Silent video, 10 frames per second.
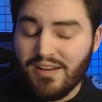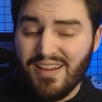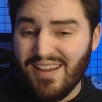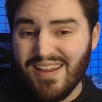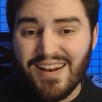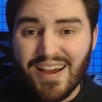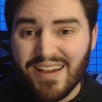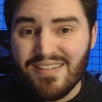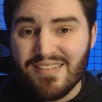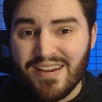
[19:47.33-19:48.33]
in
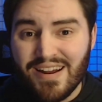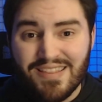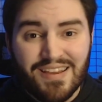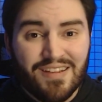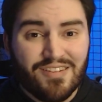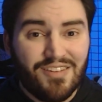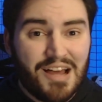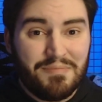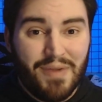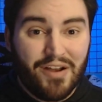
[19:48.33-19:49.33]
hindsight, I think it's a
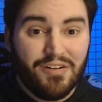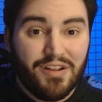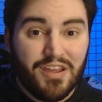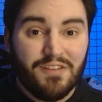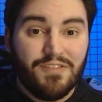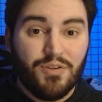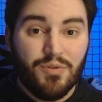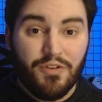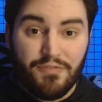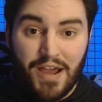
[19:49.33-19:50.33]
lot better to give you
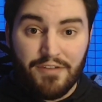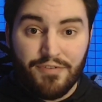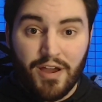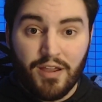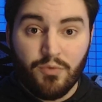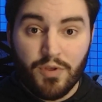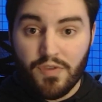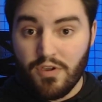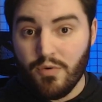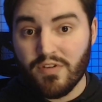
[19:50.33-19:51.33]
the Fifine with
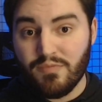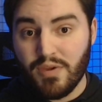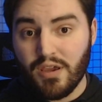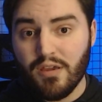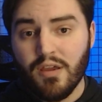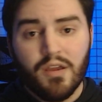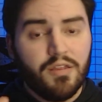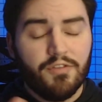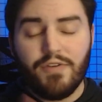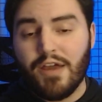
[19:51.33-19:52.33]
the USB,
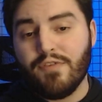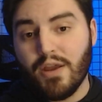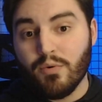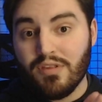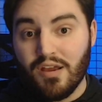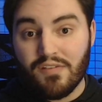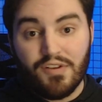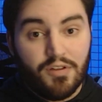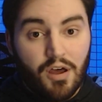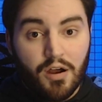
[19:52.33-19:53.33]
the Fifine with the
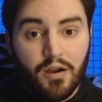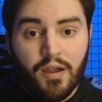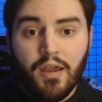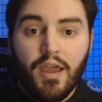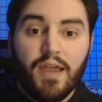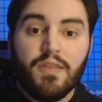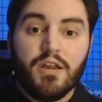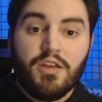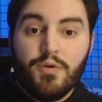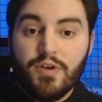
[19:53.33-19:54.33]
XLR, and then a
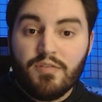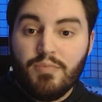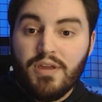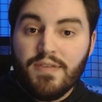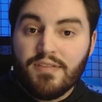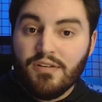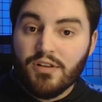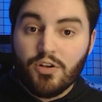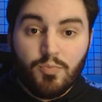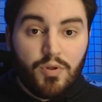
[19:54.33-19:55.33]
USB that's a
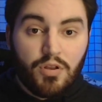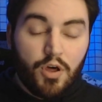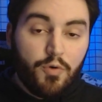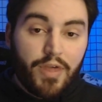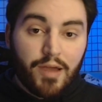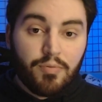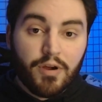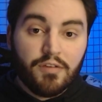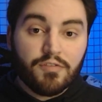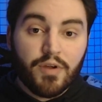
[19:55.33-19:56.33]
little below that
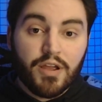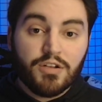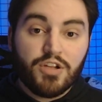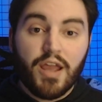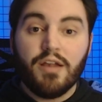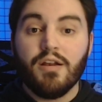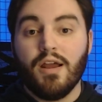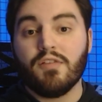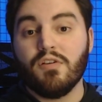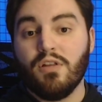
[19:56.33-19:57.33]
price range and an
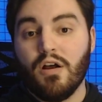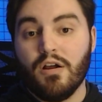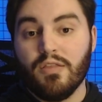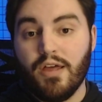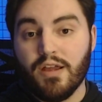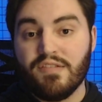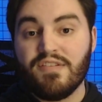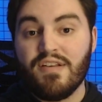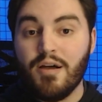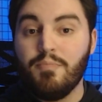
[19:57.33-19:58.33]
XLR that's
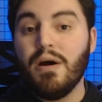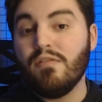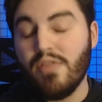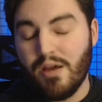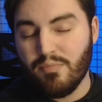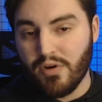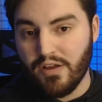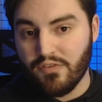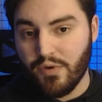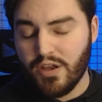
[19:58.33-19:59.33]
above that
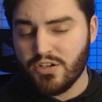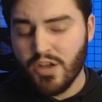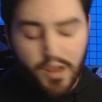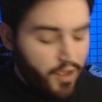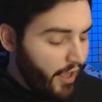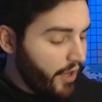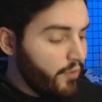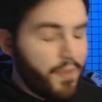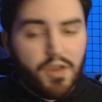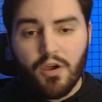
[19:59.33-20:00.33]
price range. I don't
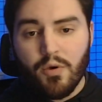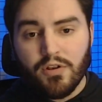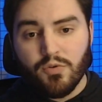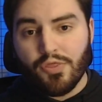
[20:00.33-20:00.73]
think going to a